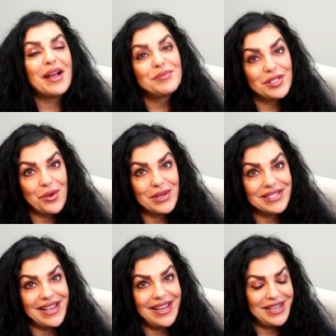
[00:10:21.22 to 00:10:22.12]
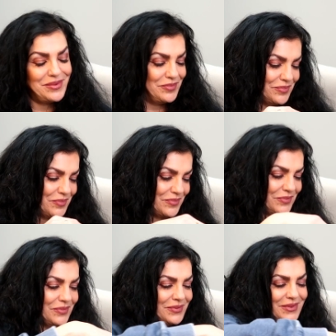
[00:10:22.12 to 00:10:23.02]
I'm so excited.
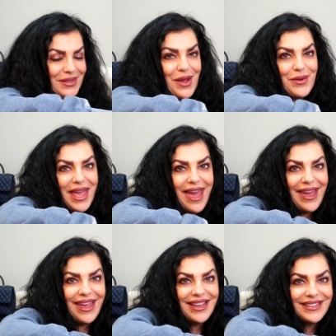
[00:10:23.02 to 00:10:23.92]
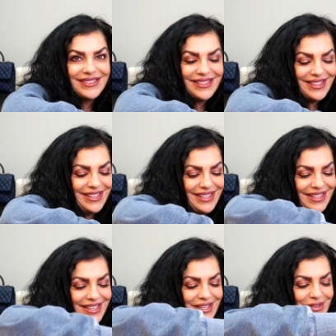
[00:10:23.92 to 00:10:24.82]
Okay,
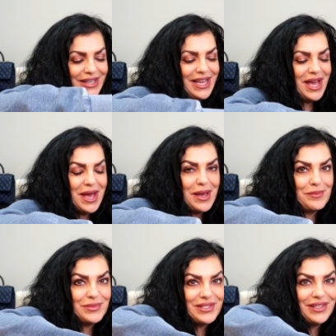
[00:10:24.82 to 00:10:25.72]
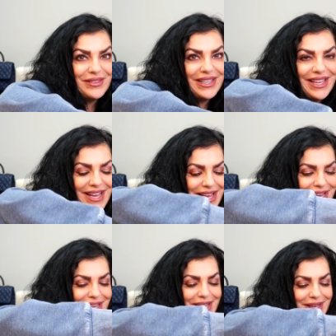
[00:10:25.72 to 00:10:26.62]
here it comes, here it
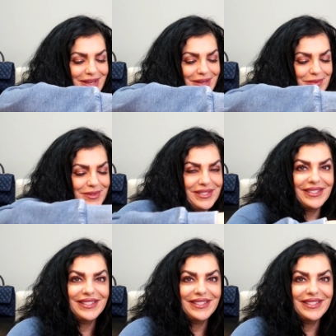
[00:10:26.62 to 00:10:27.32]
comes.